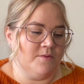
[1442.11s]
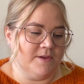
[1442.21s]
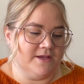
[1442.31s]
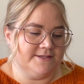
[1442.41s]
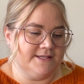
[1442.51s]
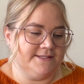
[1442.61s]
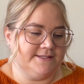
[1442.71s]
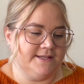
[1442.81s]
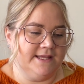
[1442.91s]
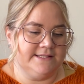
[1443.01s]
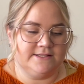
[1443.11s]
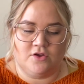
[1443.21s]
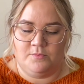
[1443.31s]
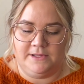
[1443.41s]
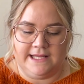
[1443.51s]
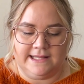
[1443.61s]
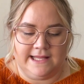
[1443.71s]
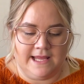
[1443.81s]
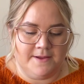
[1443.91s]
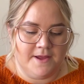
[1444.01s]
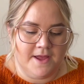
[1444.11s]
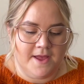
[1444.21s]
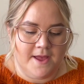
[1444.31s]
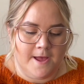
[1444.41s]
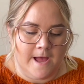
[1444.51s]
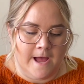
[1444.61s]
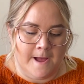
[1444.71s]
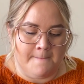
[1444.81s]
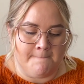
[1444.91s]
because it's completely a